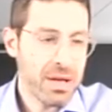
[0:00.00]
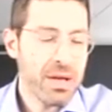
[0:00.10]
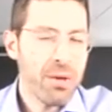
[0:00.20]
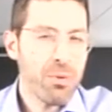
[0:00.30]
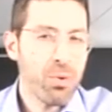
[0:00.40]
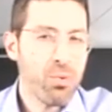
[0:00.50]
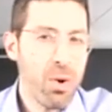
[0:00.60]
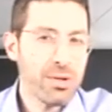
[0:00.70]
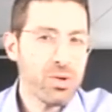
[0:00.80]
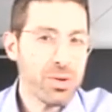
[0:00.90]
But
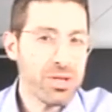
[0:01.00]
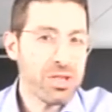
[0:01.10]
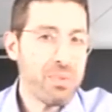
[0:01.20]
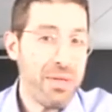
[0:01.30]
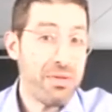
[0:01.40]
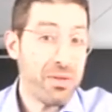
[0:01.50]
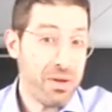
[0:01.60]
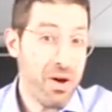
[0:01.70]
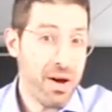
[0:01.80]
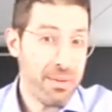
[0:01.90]
once we spend the
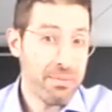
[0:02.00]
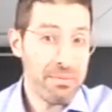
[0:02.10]
time